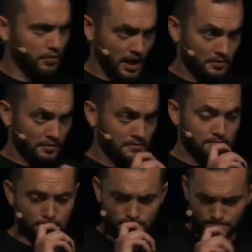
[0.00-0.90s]
problem
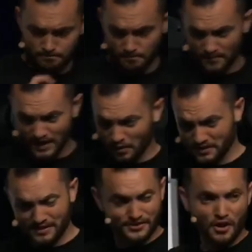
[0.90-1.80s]
that I
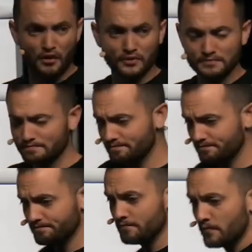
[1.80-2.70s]
was going to solve.
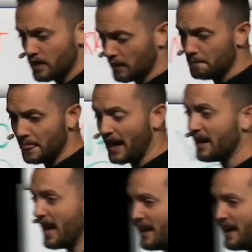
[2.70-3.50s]
Okay, and